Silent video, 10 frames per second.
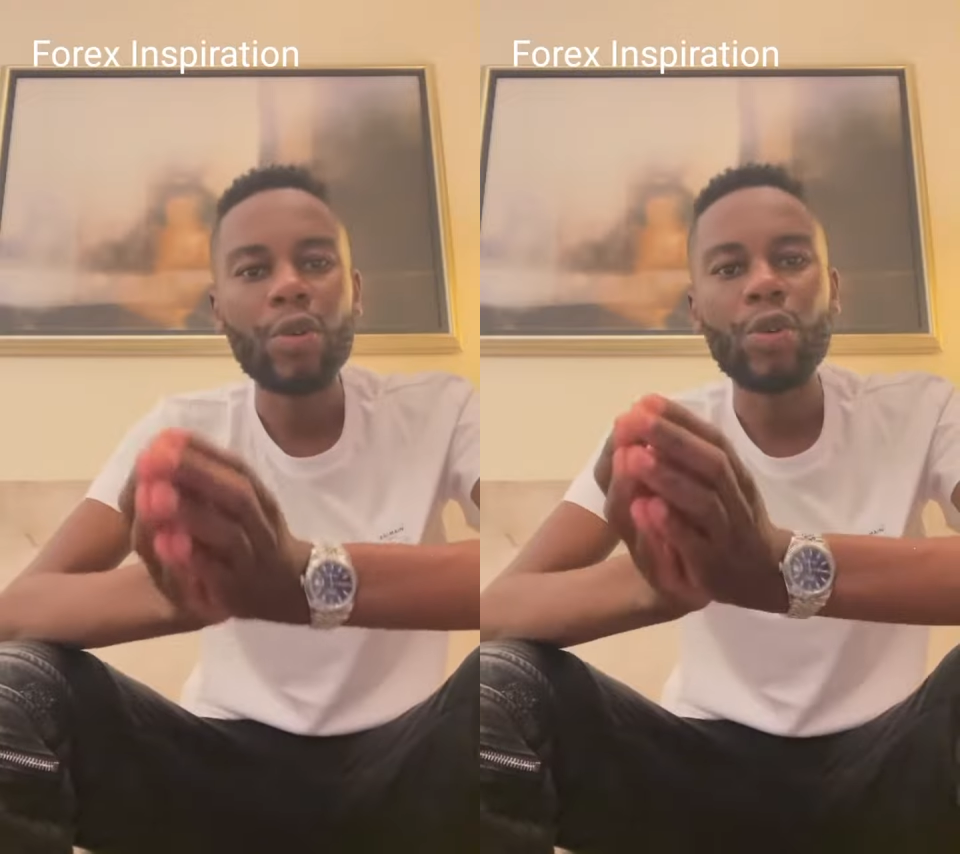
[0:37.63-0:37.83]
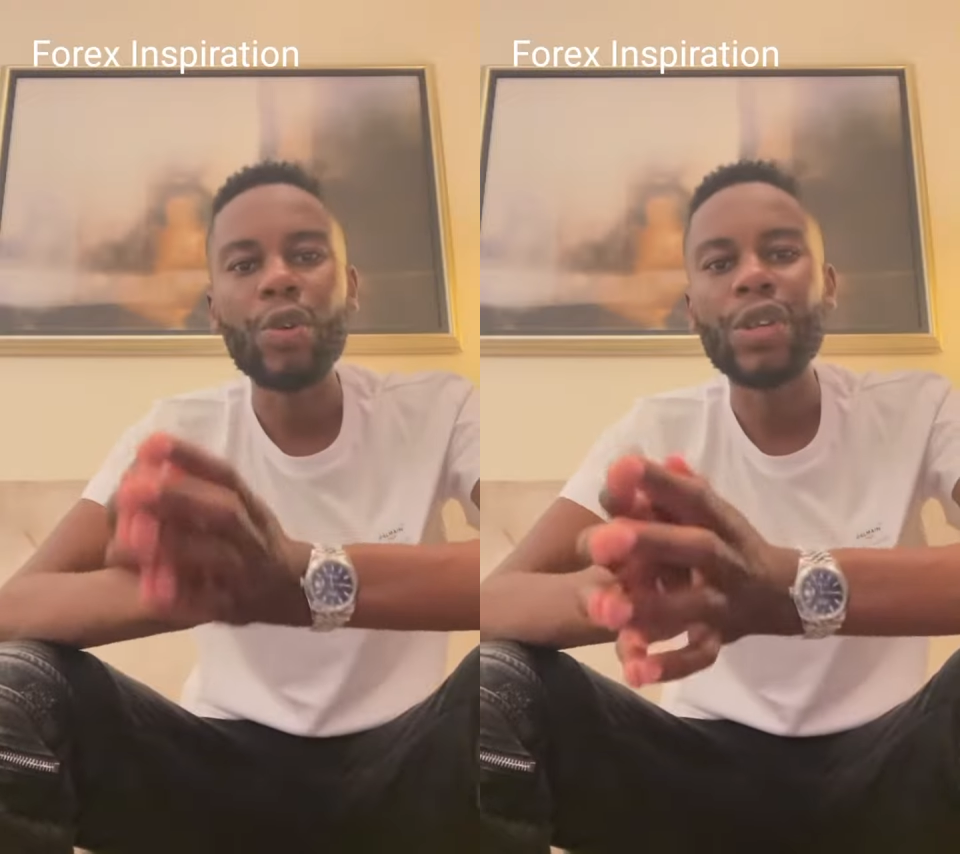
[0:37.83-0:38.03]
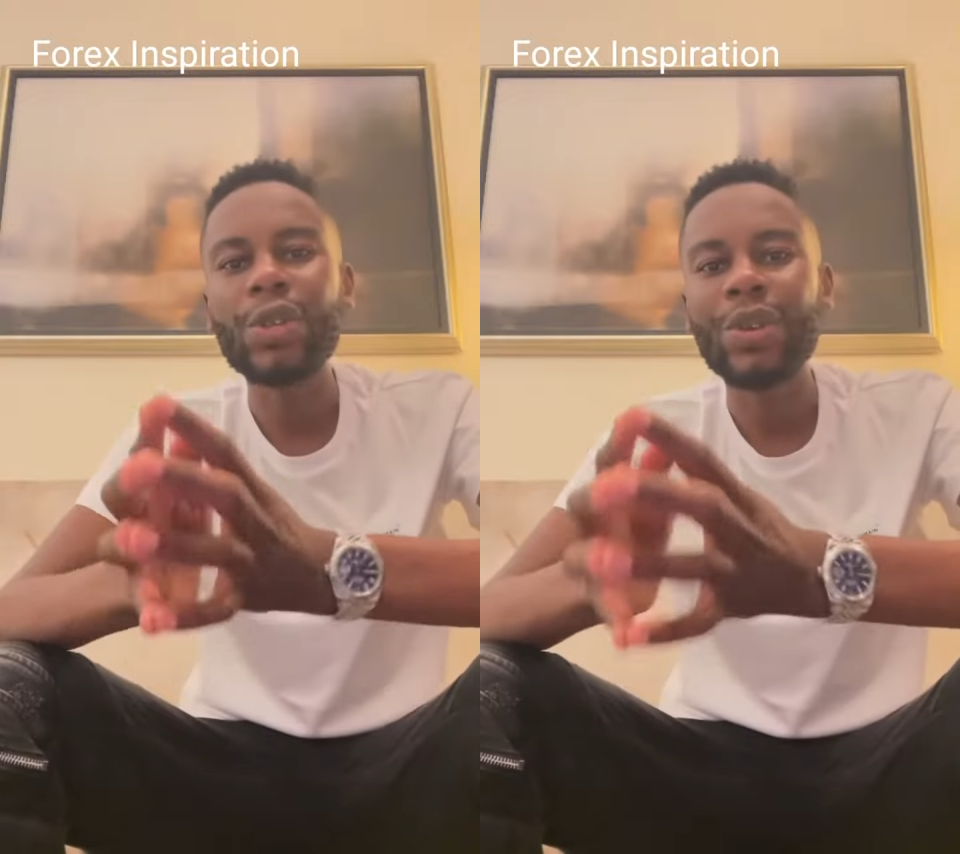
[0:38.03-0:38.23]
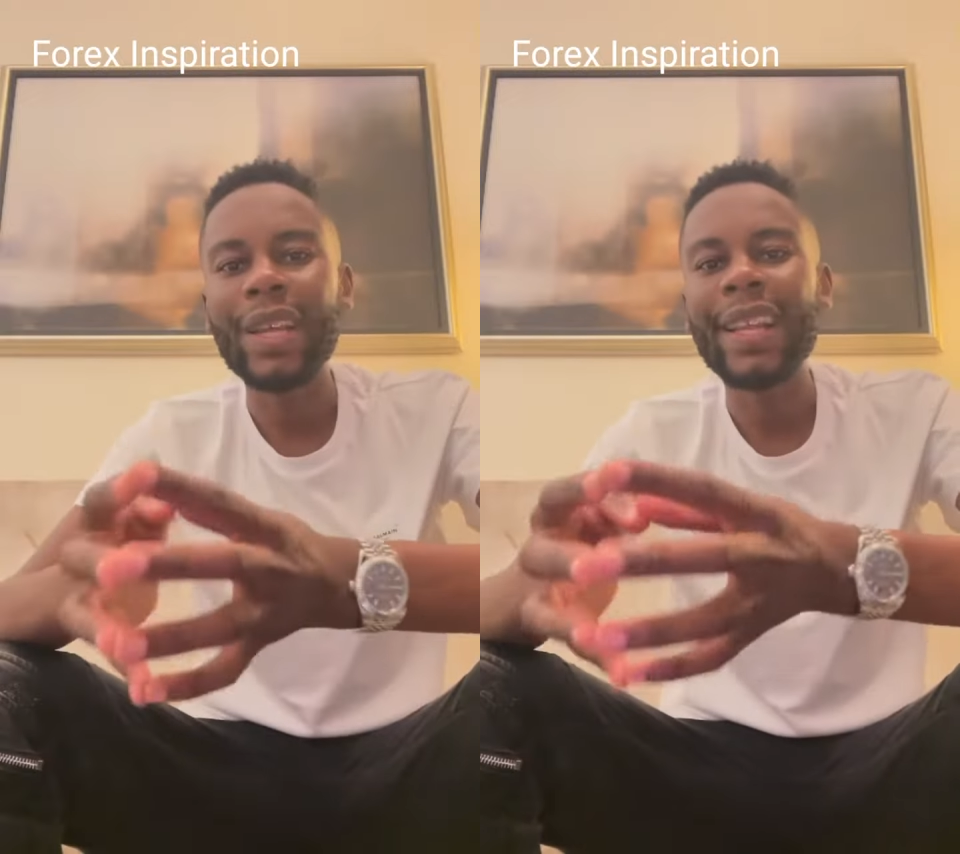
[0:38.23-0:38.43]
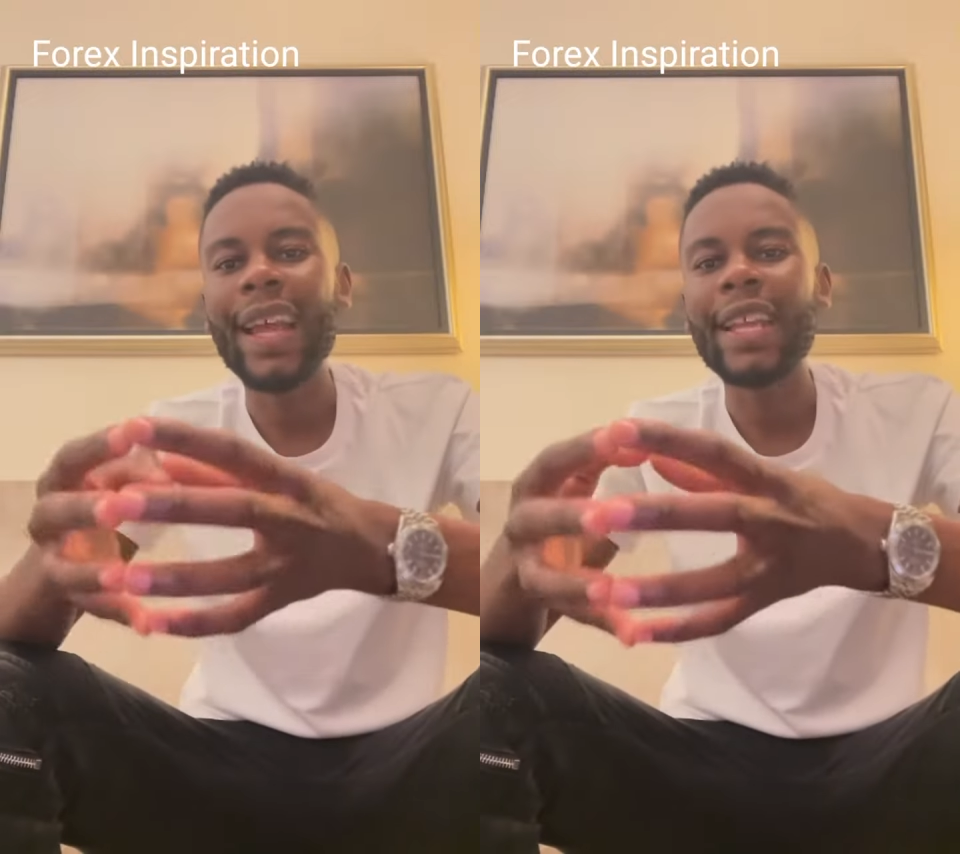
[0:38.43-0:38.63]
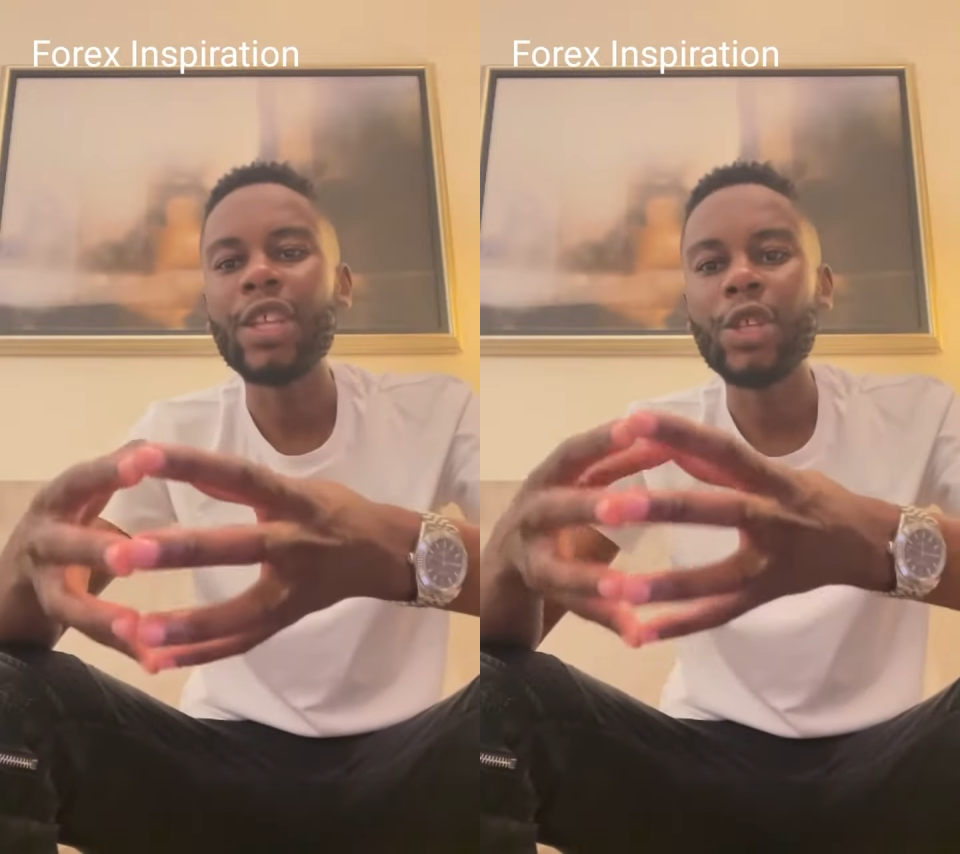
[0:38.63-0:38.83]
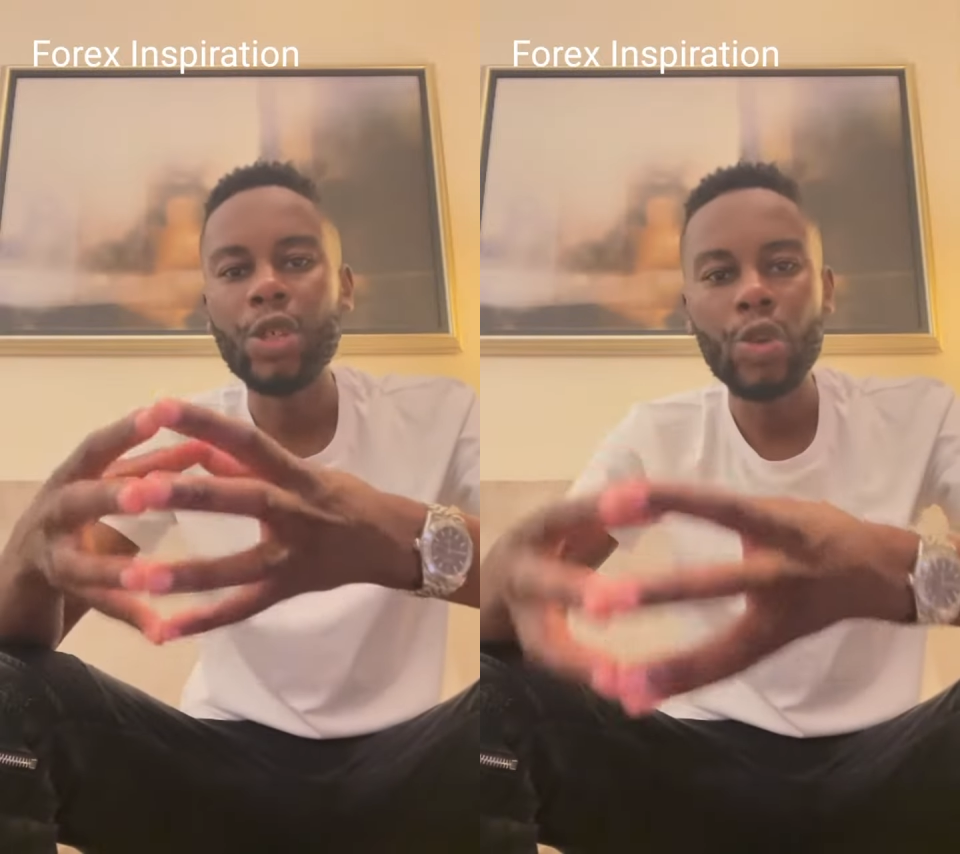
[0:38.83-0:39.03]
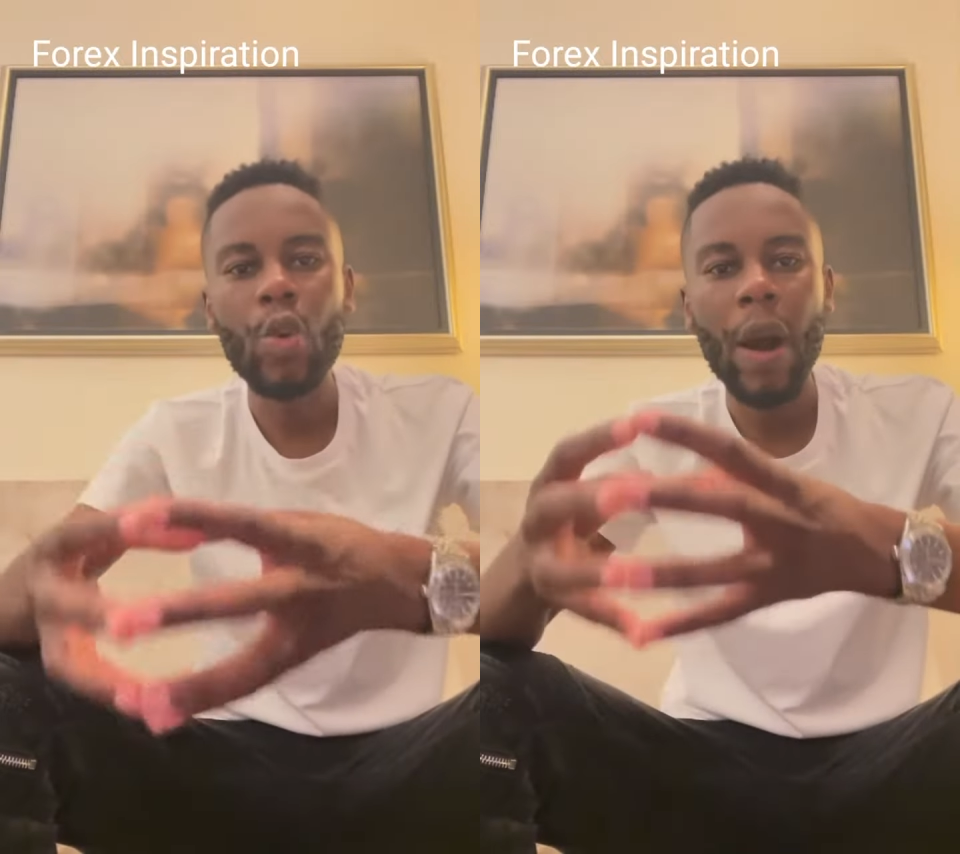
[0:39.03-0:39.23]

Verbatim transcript: you're going to get a new